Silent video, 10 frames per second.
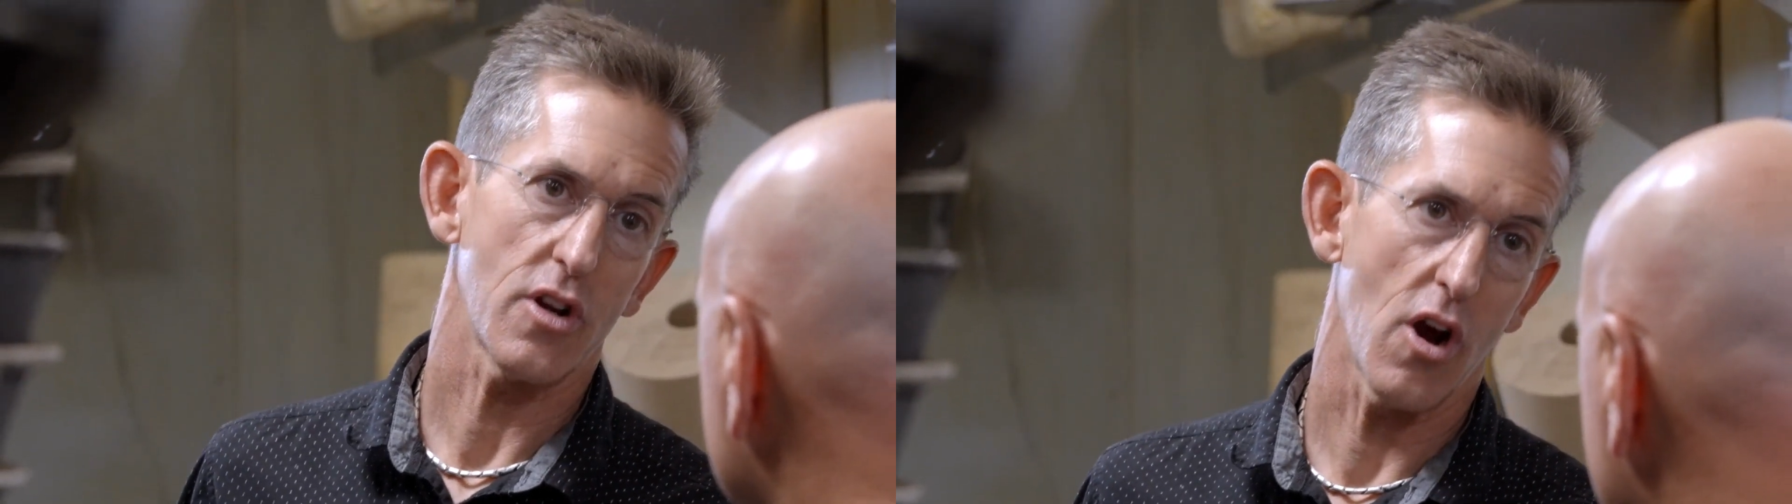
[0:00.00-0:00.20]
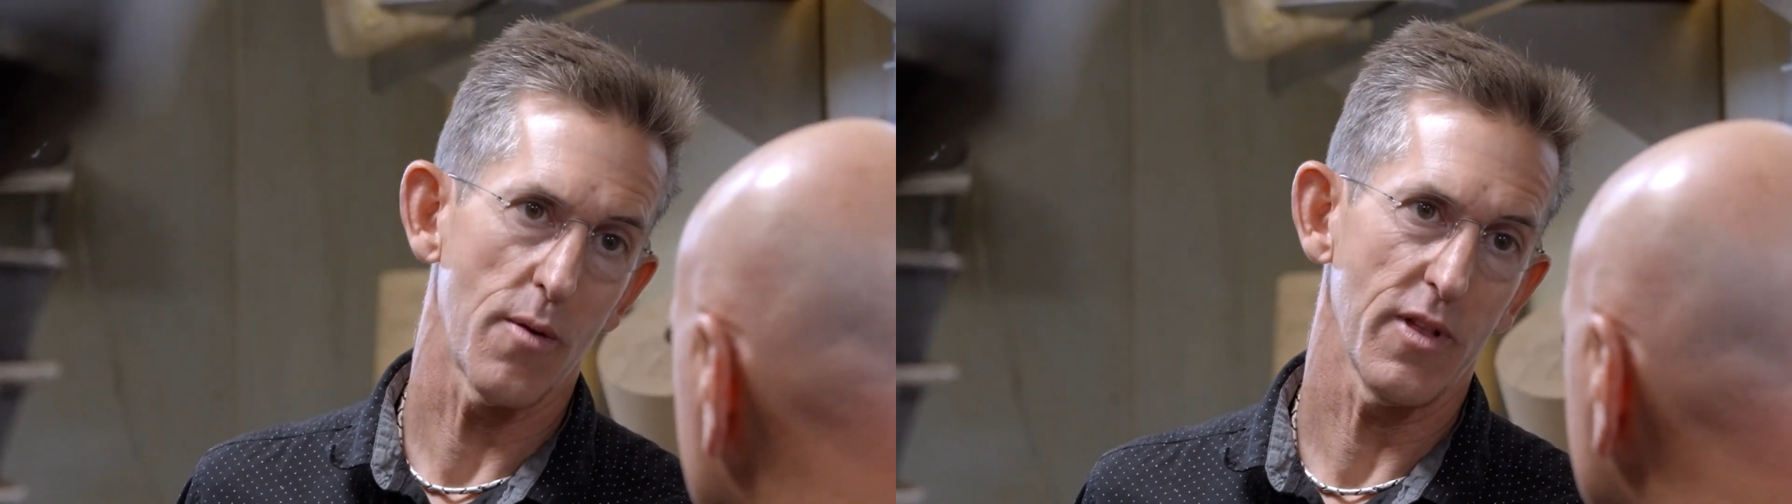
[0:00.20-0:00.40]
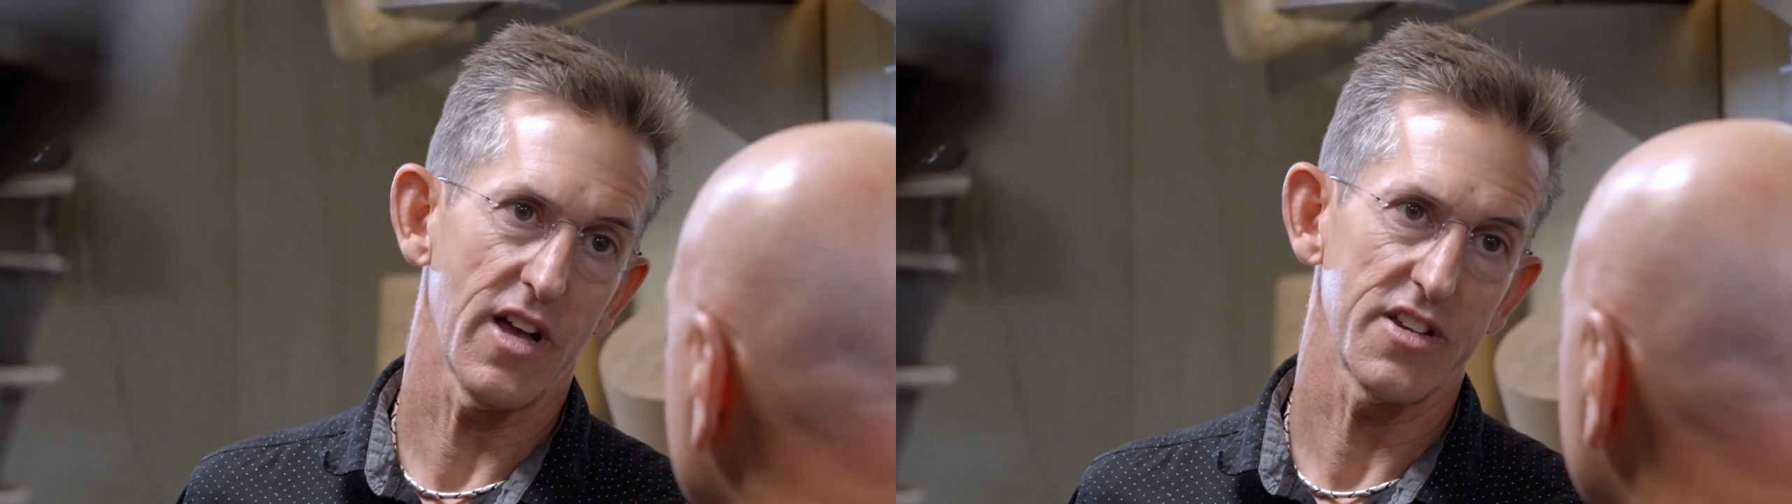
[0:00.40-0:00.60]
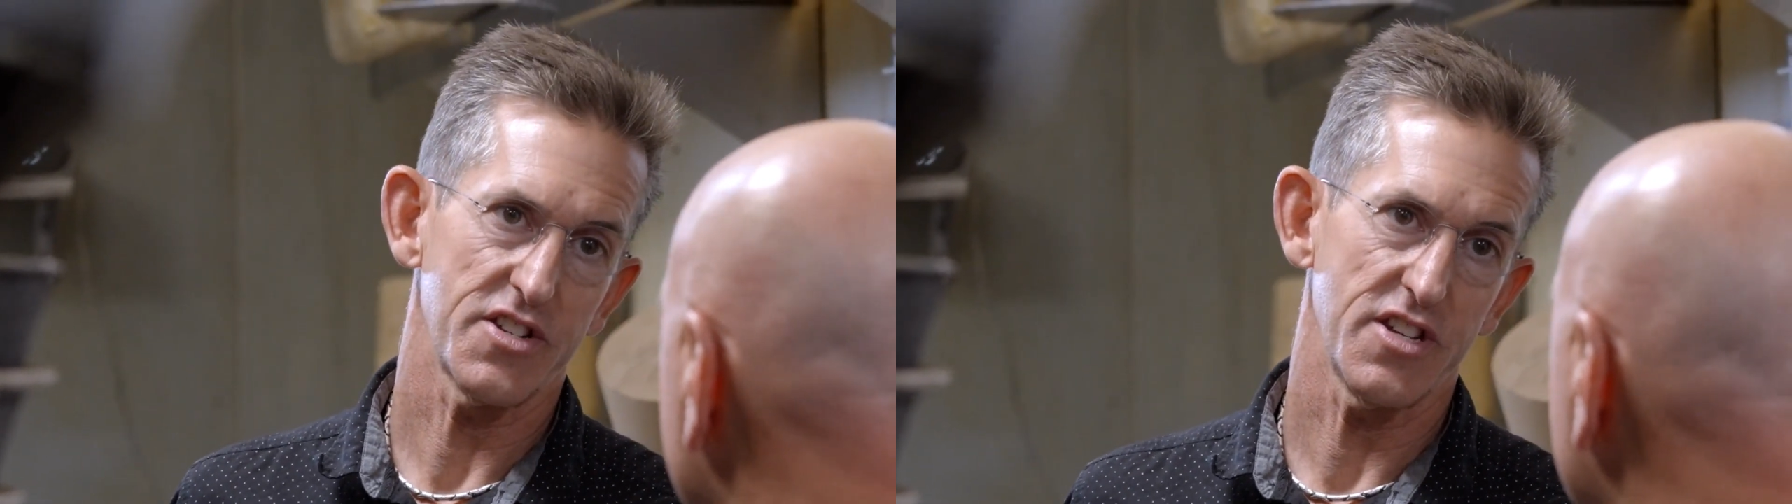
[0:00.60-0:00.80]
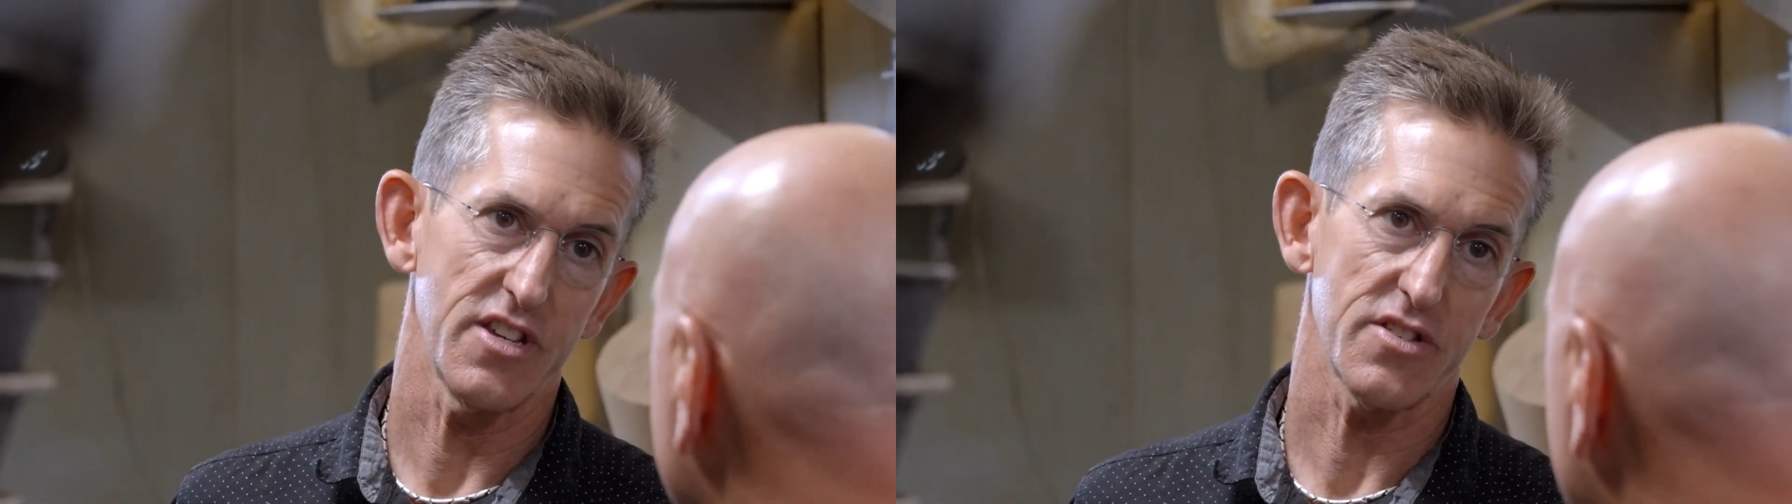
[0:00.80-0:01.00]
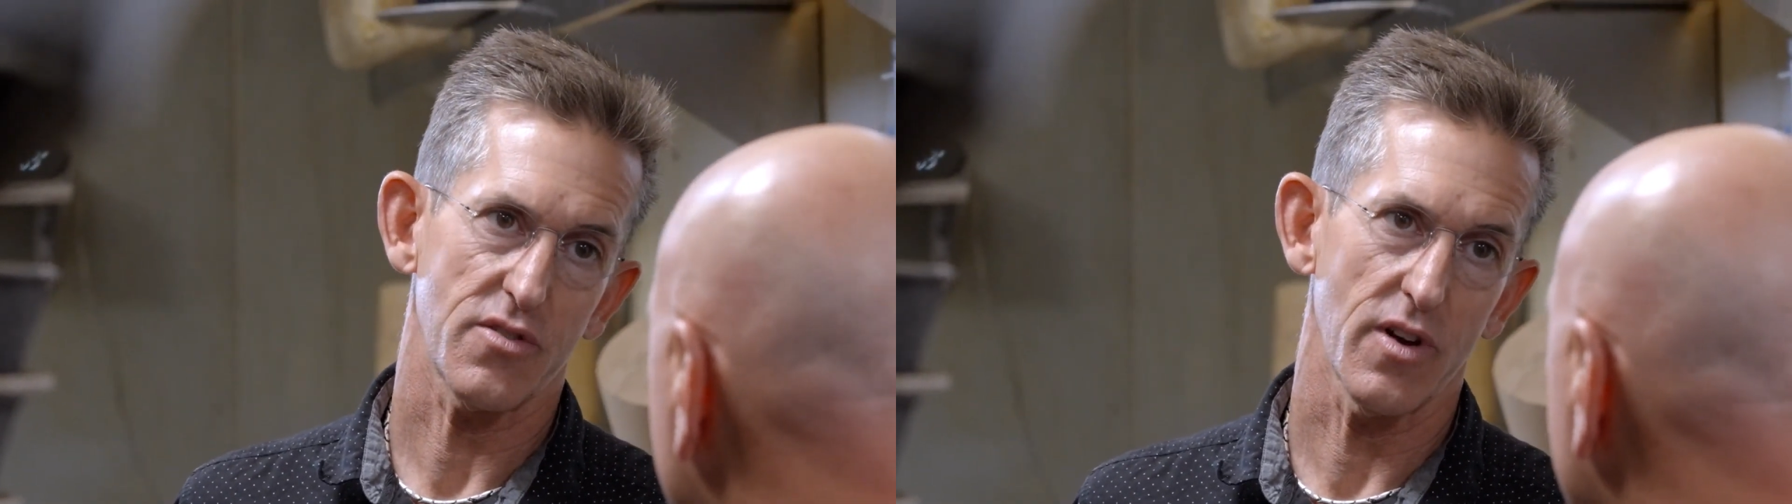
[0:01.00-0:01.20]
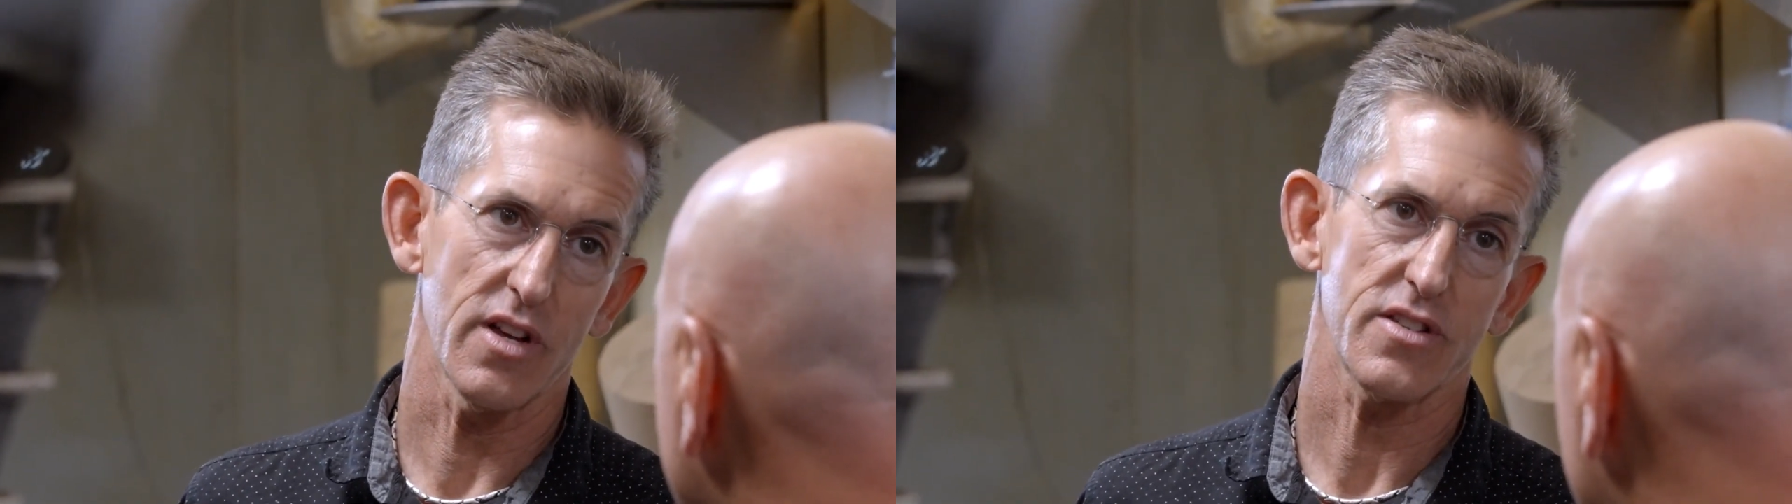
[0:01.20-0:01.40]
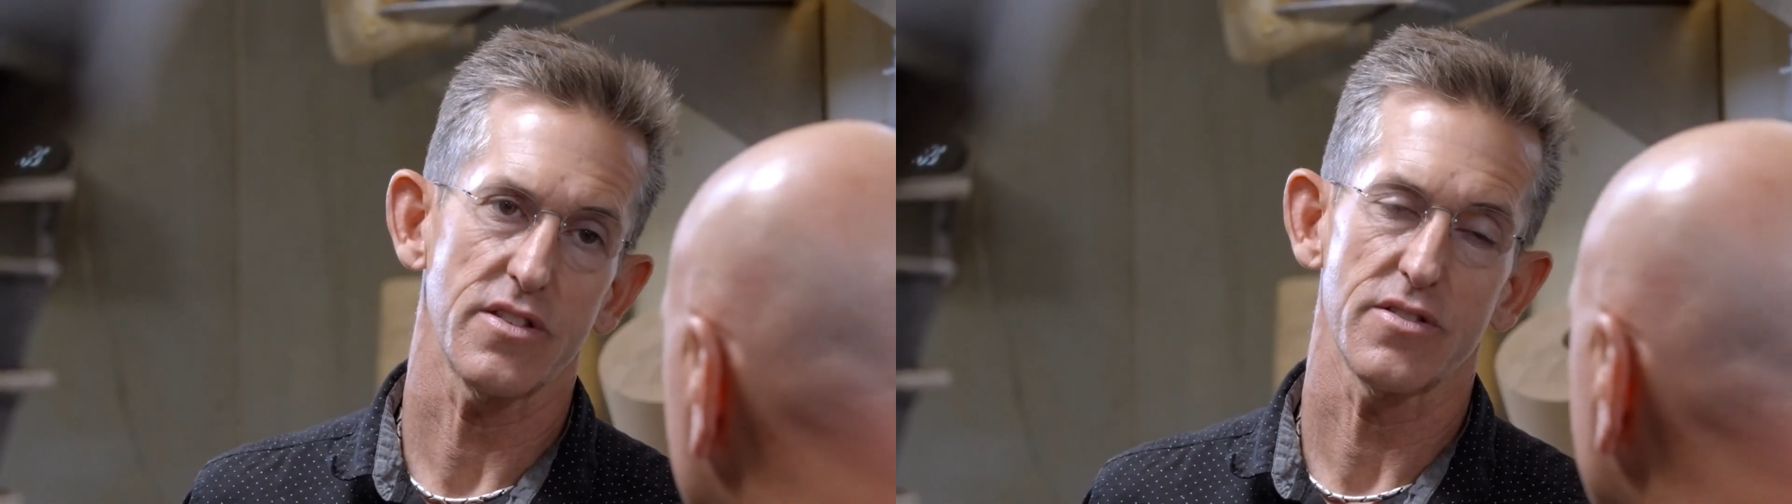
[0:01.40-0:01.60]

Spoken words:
caramelized cheese crust.